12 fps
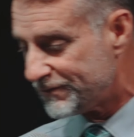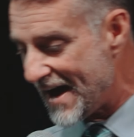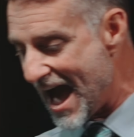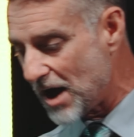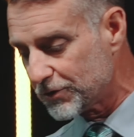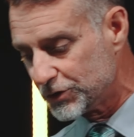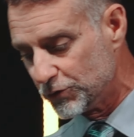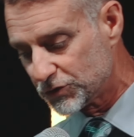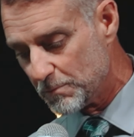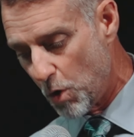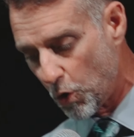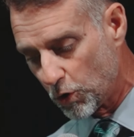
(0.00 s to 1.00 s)
values,
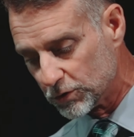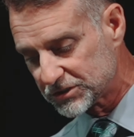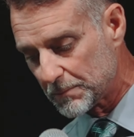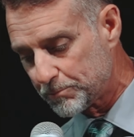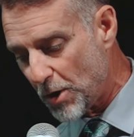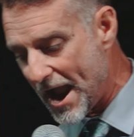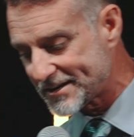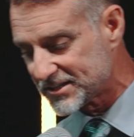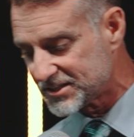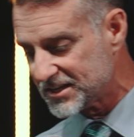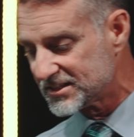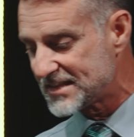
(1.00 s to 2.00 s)
morals, and
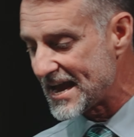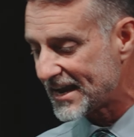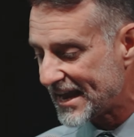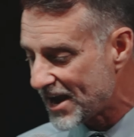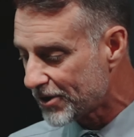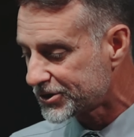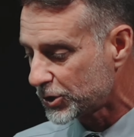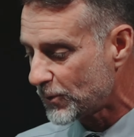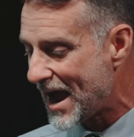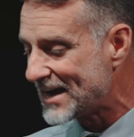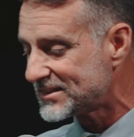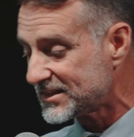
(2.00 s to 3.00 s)
practices that
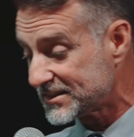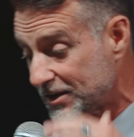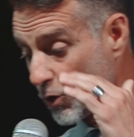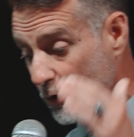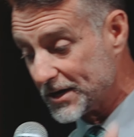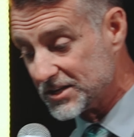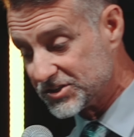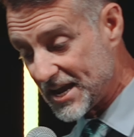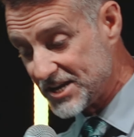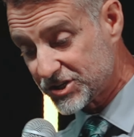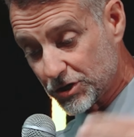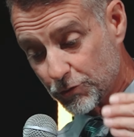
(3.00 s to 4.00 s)
characterizes an
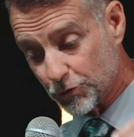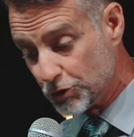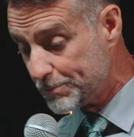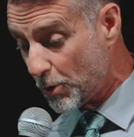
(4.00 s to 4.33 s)
organization, group,